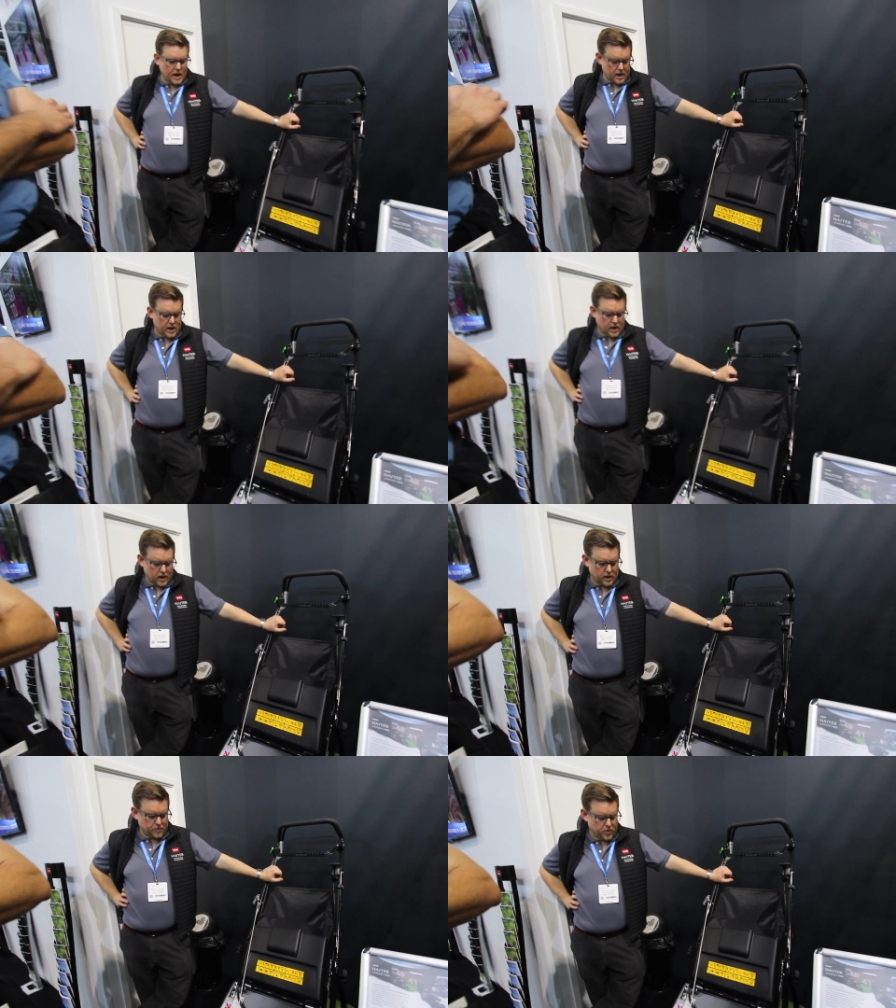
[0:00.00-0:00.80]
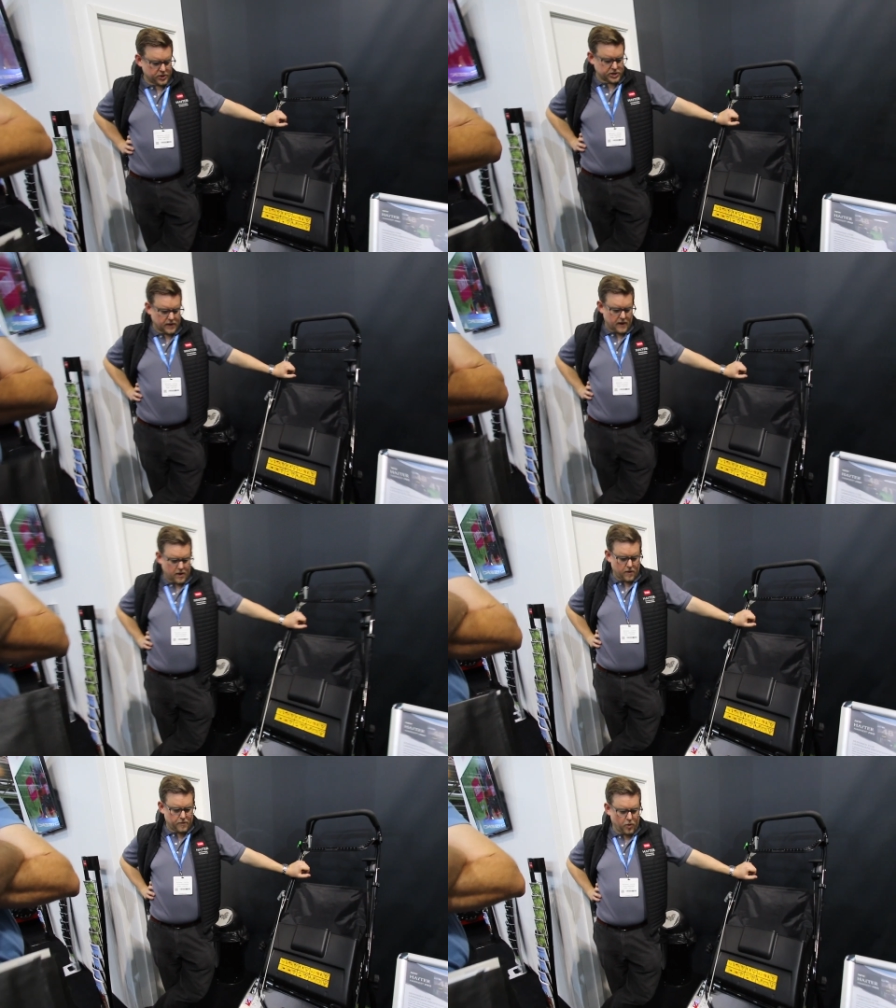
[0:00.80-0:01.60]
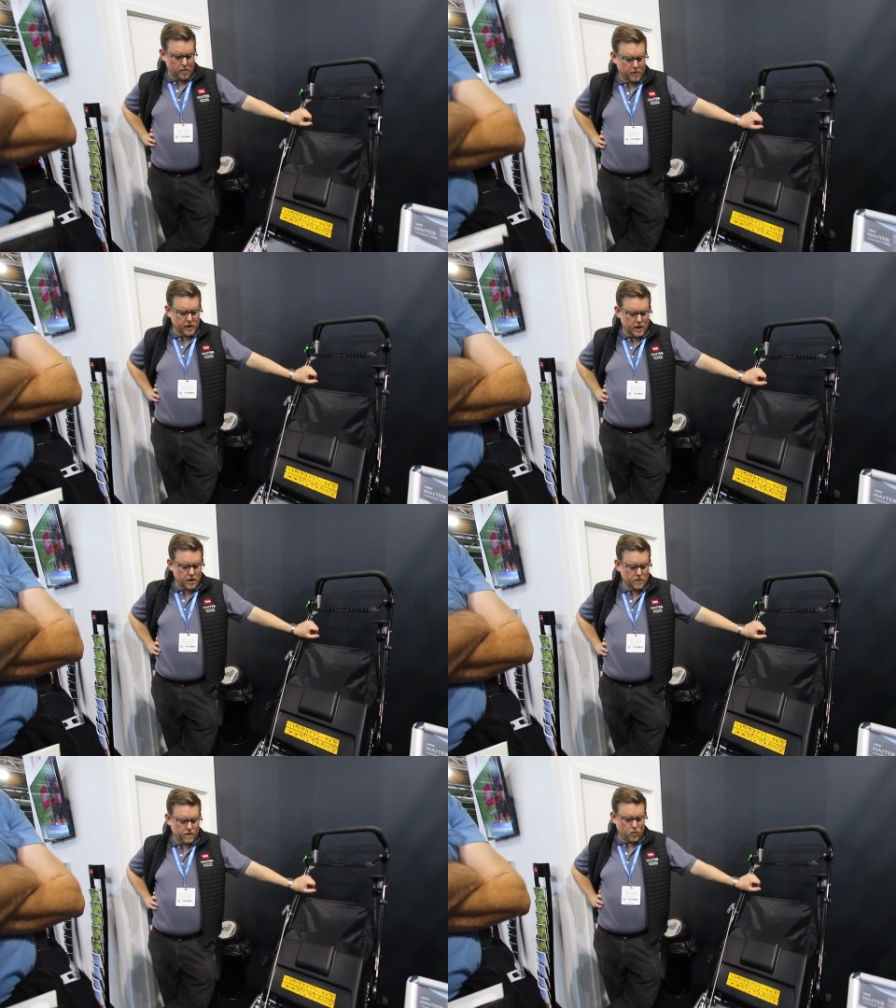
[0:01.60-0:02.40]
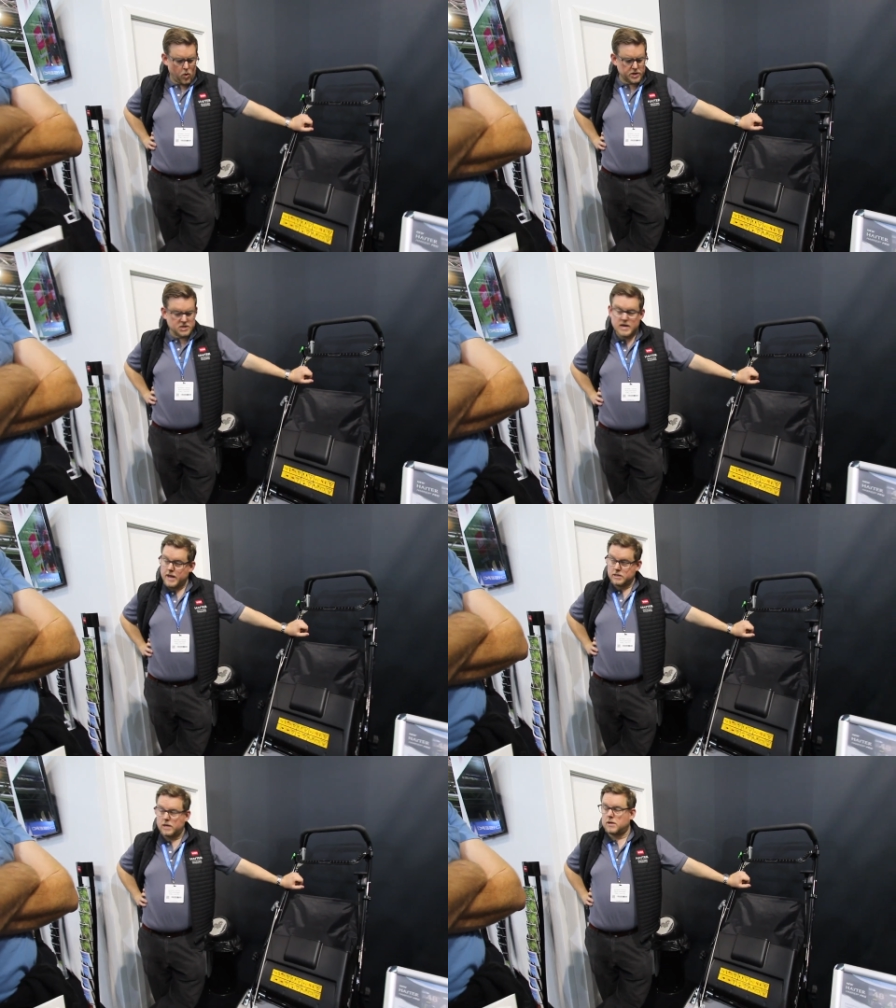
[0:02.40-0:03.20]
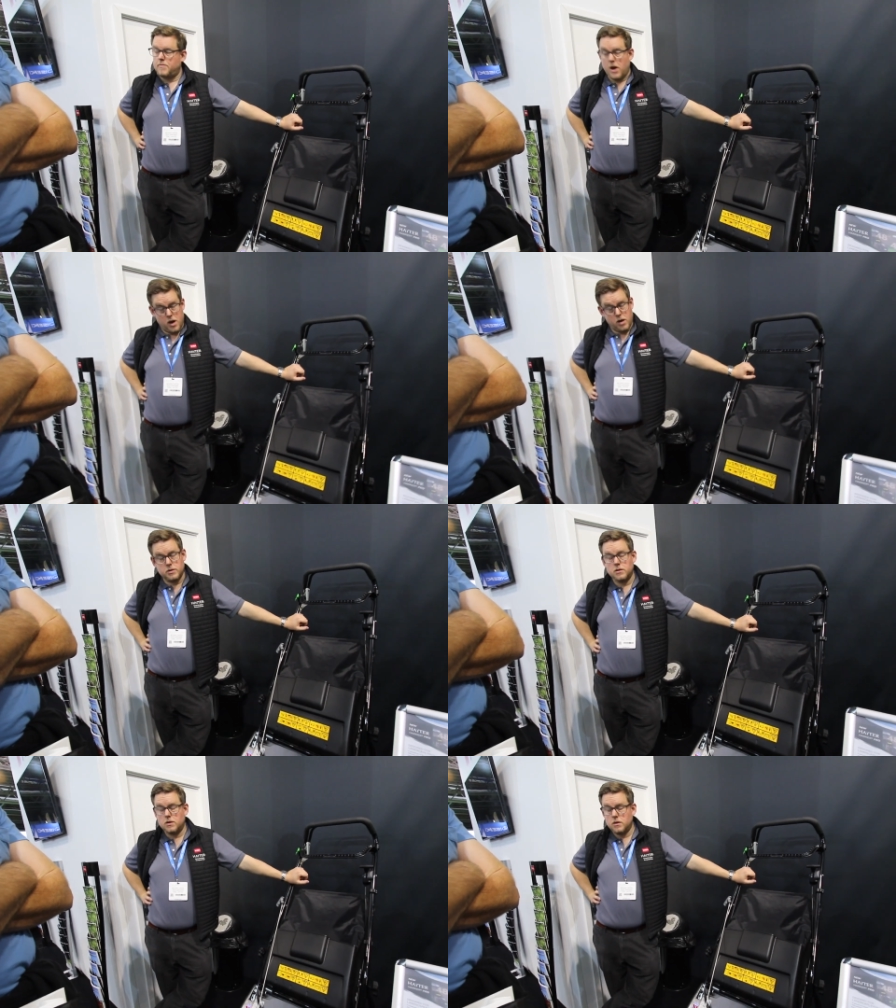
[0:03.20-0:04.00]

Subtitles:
Yeah, I appreciate that. Probably what stands us apart